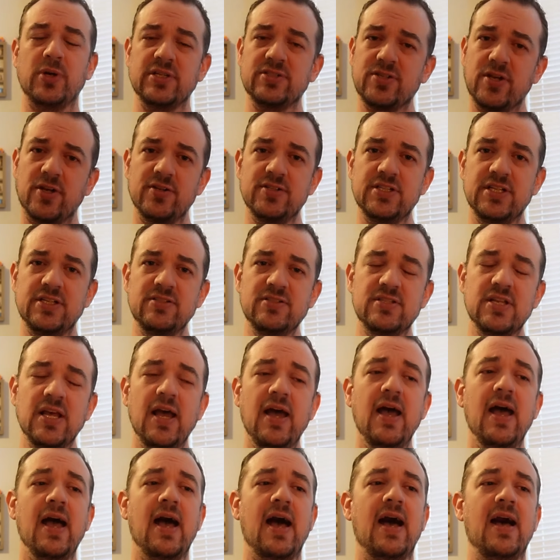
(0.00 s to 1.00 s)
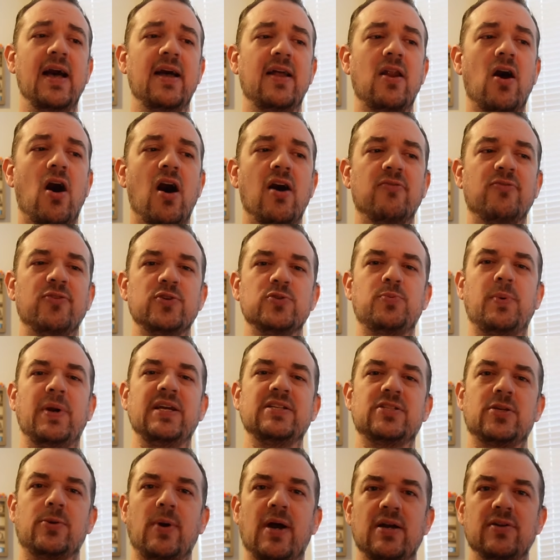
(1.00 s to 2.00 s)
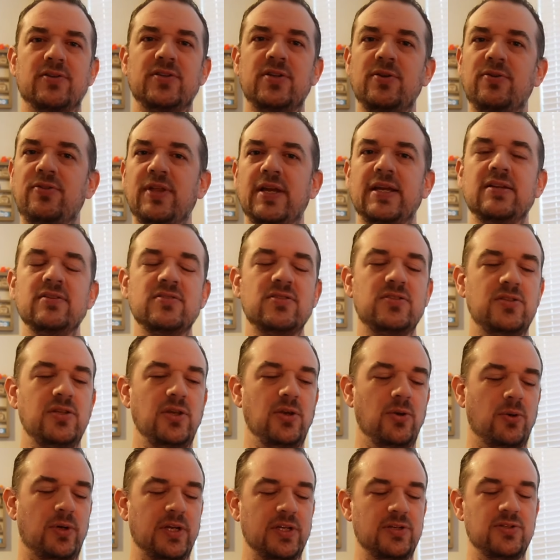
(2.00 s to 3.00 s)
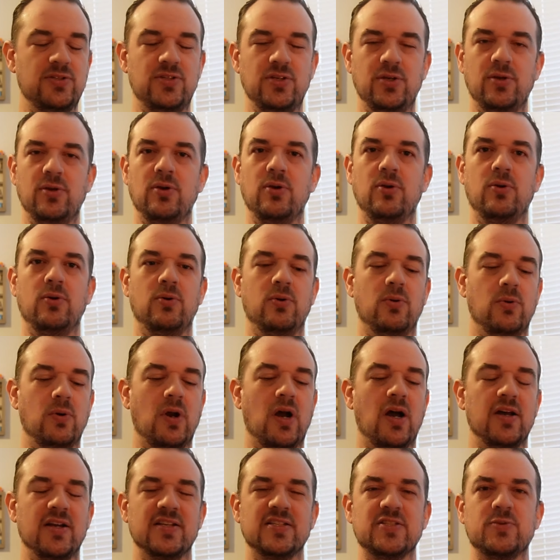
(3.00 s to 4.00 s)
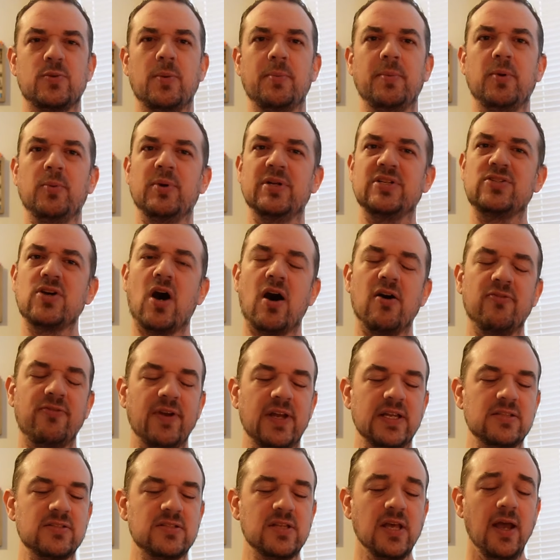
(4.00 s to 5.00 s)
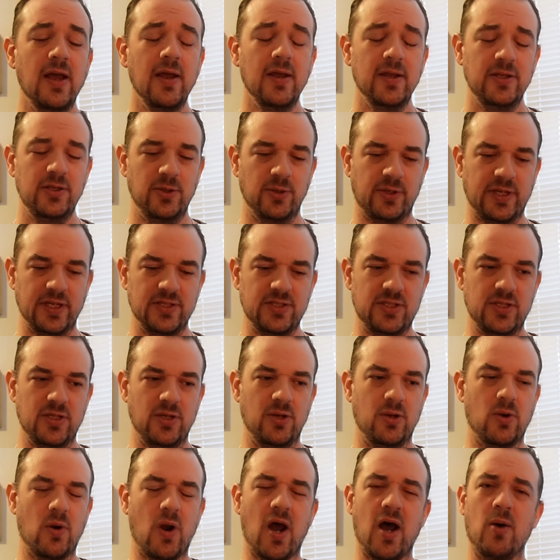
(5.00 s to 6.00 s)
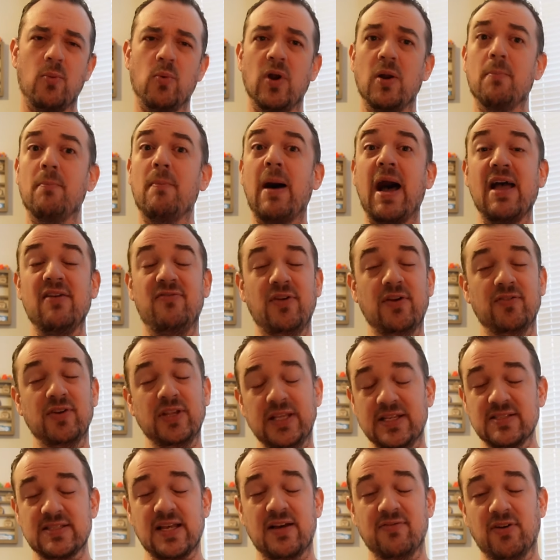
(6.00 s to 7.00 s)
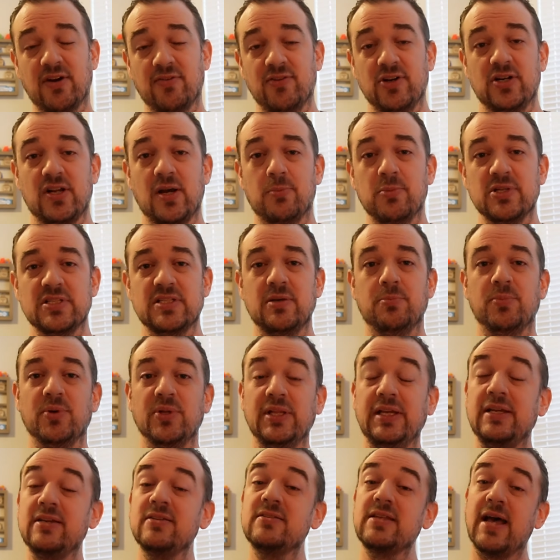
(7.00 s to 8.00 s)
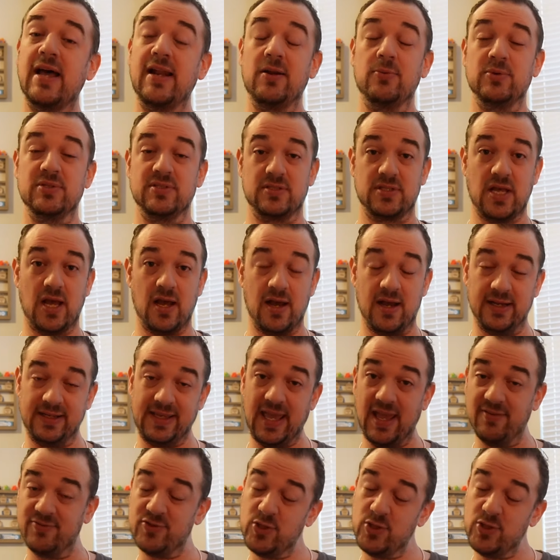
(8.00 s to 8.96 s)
excursions and offers ways to go out and do things. You can do uh, swimming with dolphins. You can do, uh, one of my favorite things I've ever done was in Belize, and it was uh, cave